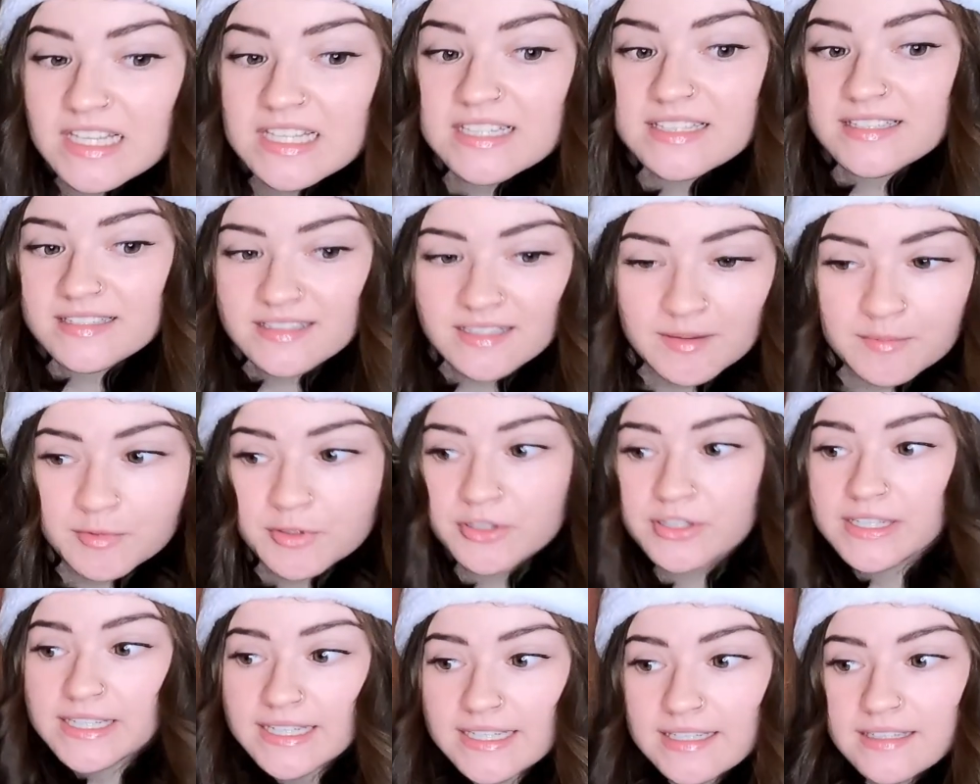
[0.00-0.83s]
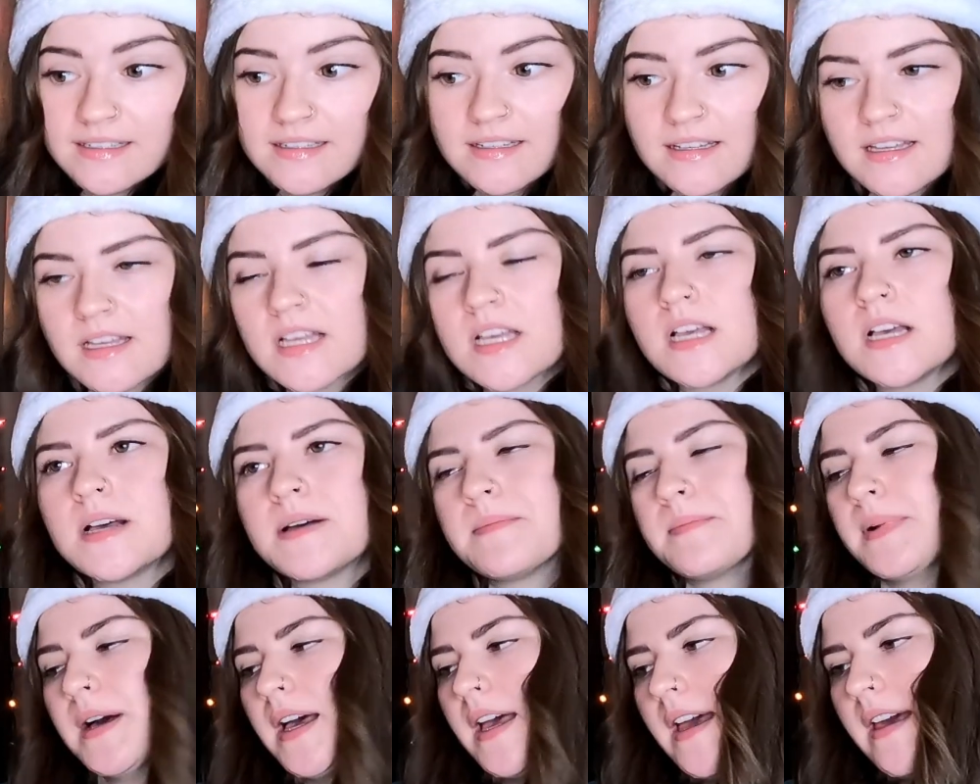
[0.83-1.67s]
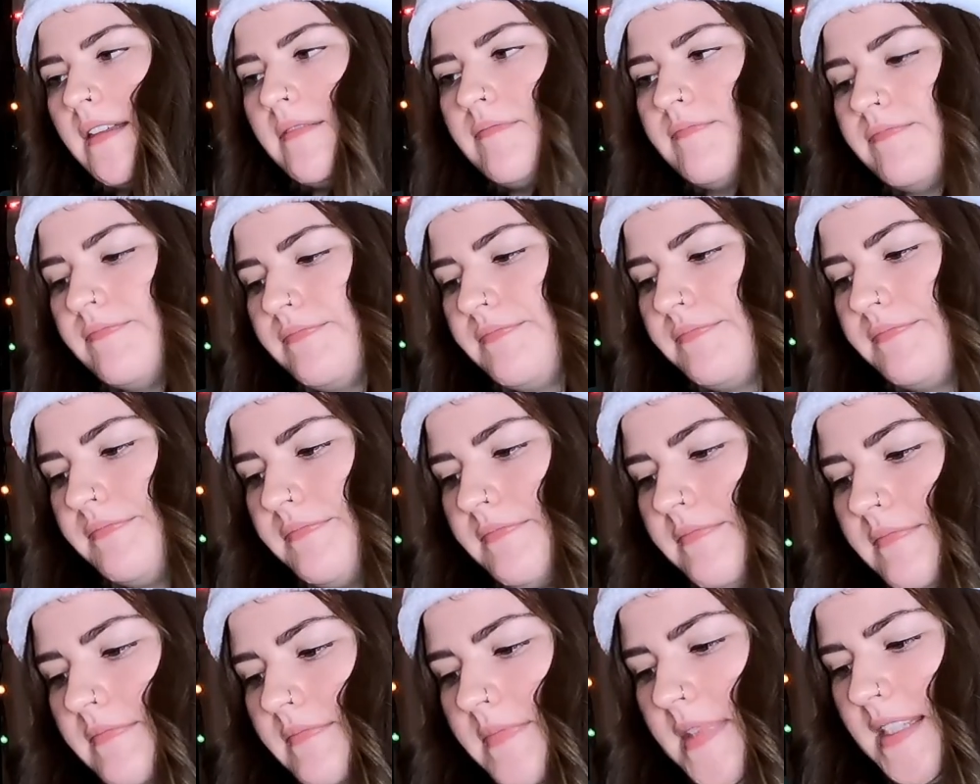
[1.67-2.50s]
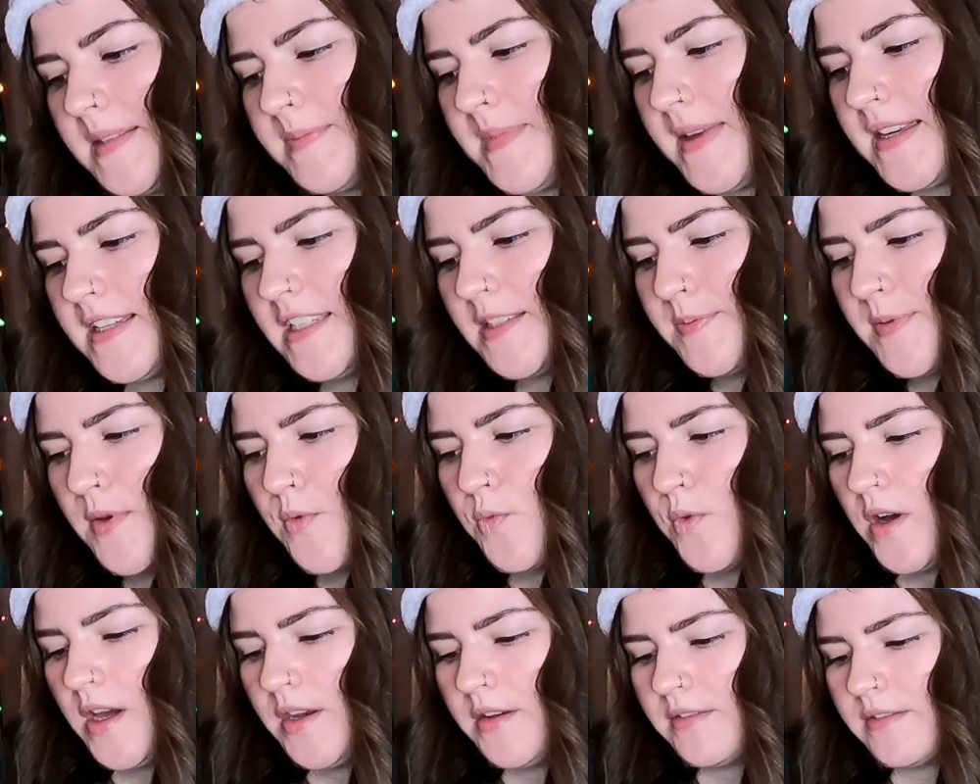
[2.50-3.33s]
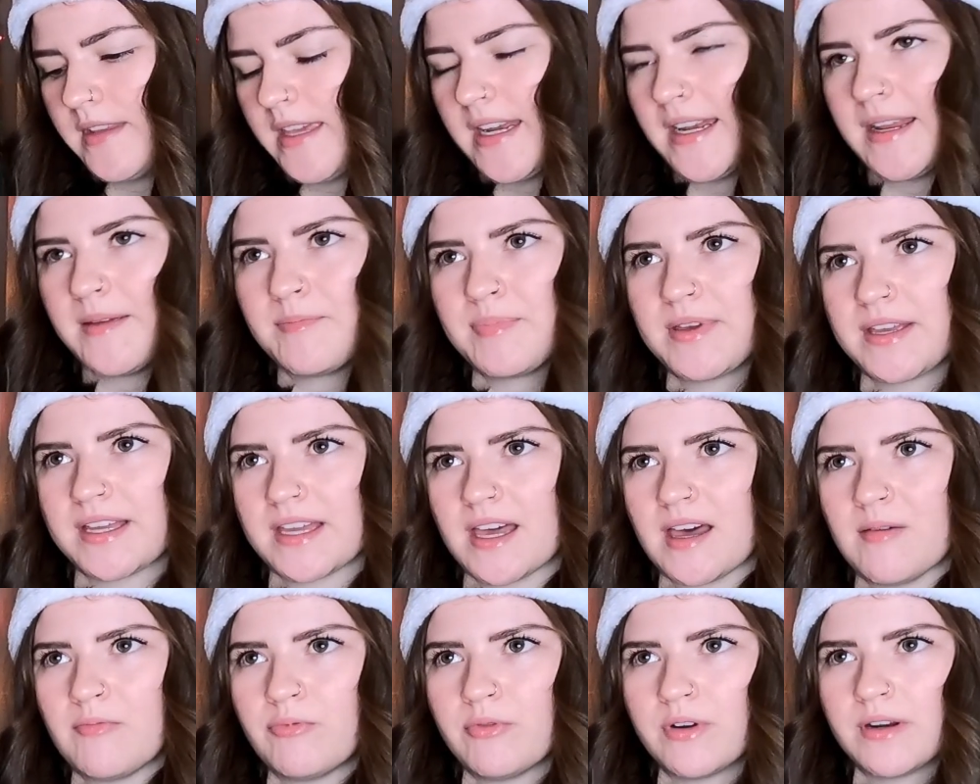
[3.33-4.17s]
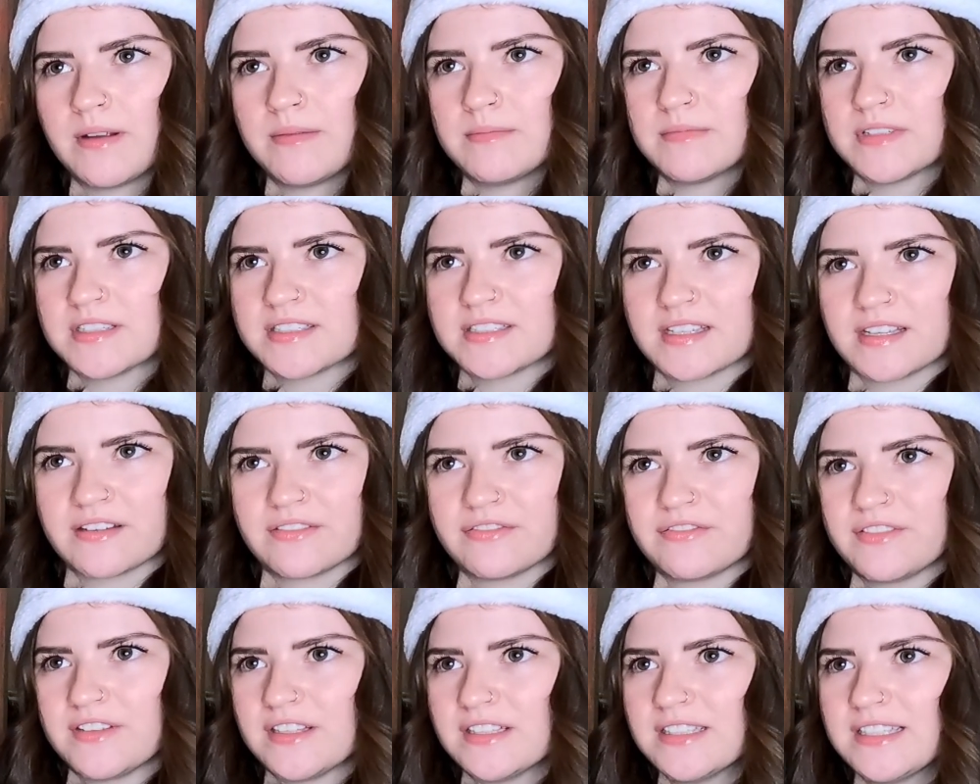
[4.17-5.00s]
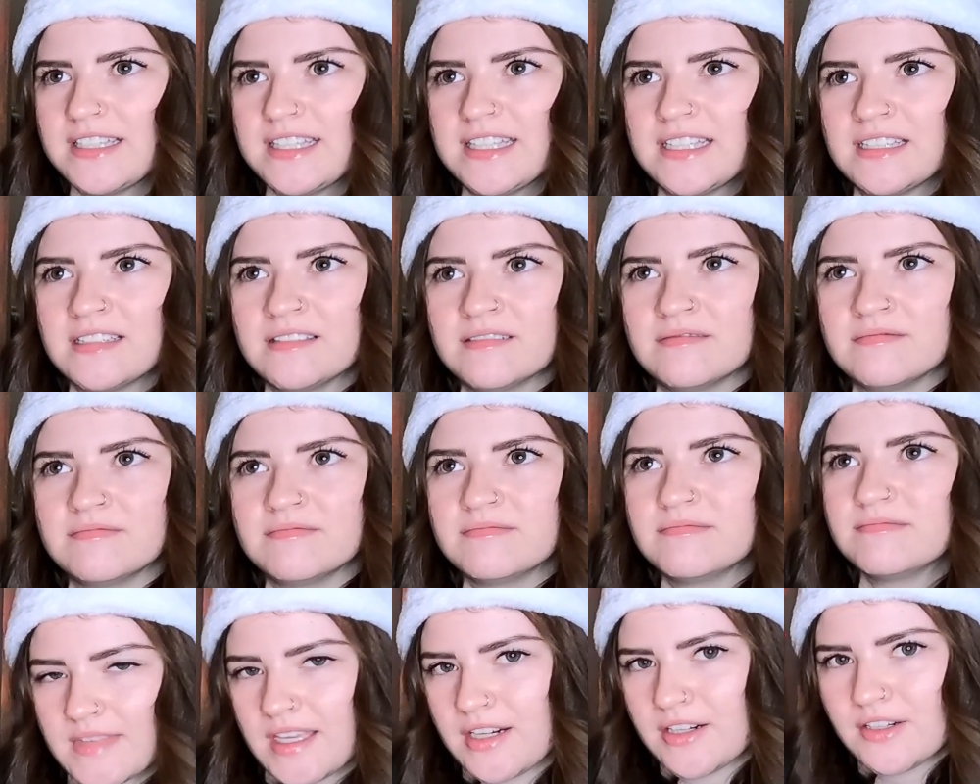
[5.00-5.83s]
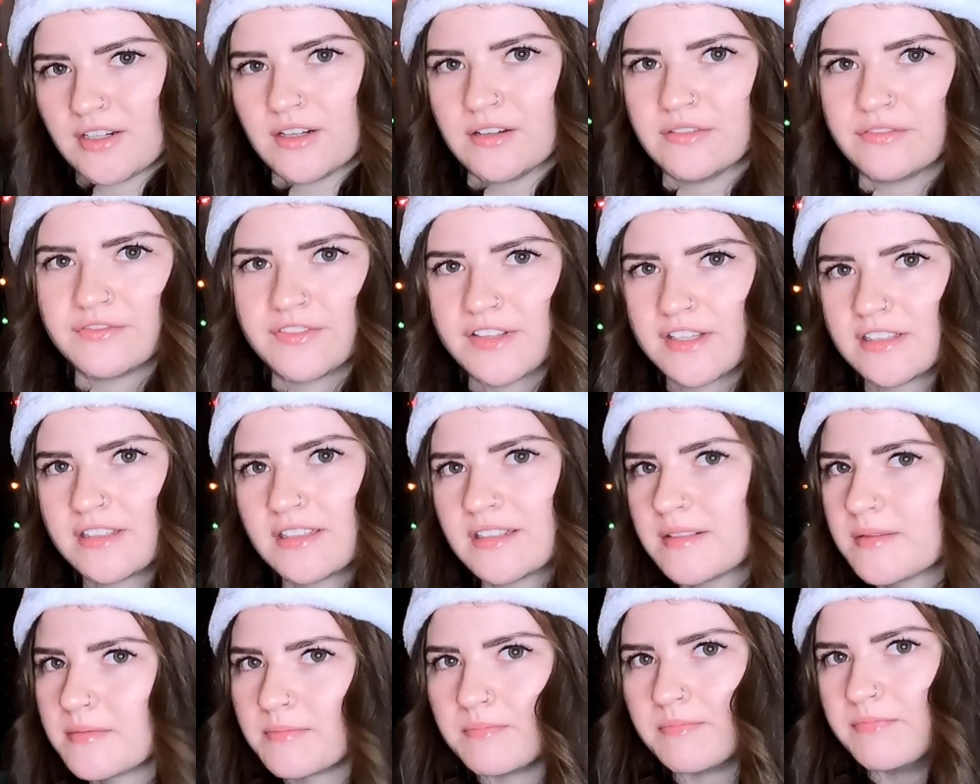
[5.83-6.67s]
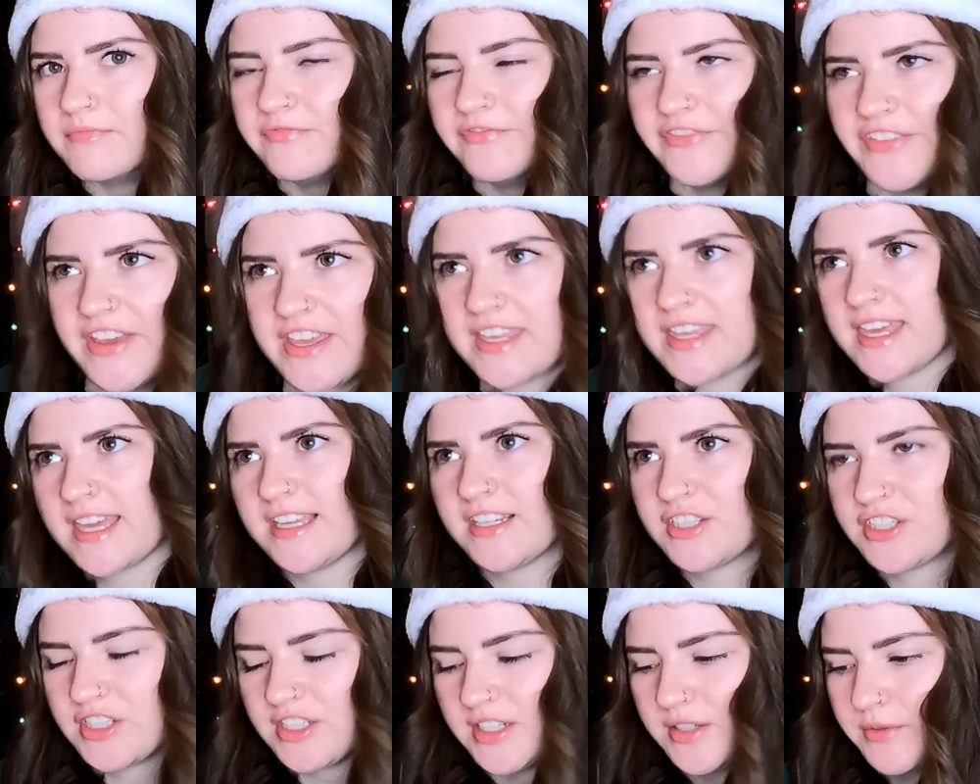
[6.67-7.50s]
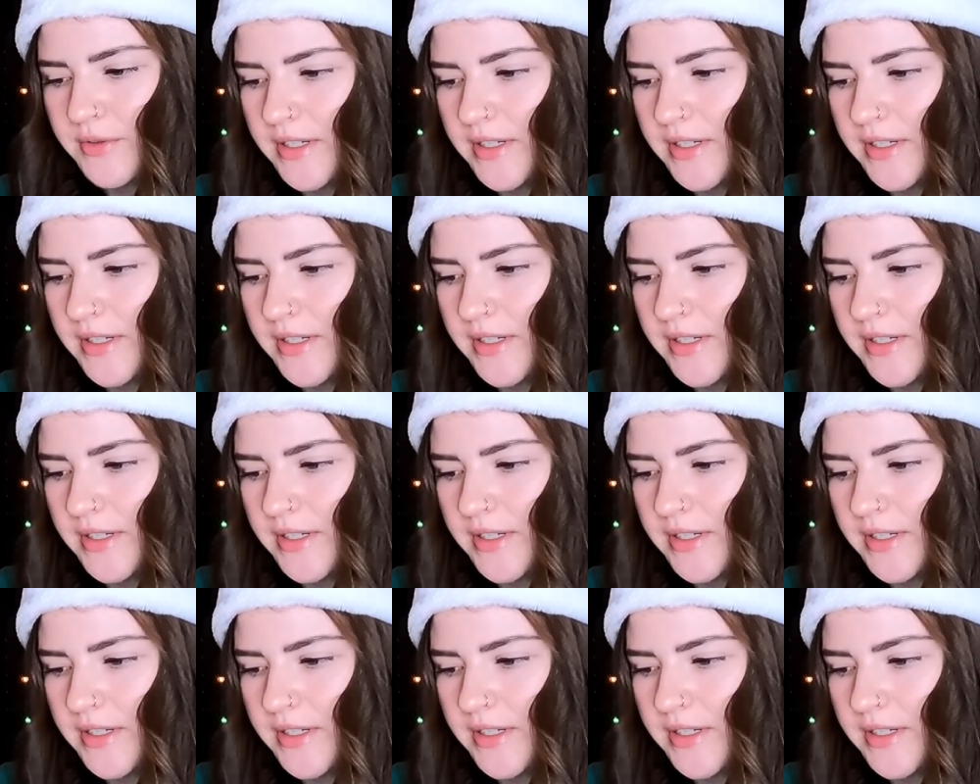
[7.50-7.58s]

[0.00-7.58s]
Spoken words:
summery, but this might just be one that I pick up when I'm just, like, feeling a vacation-y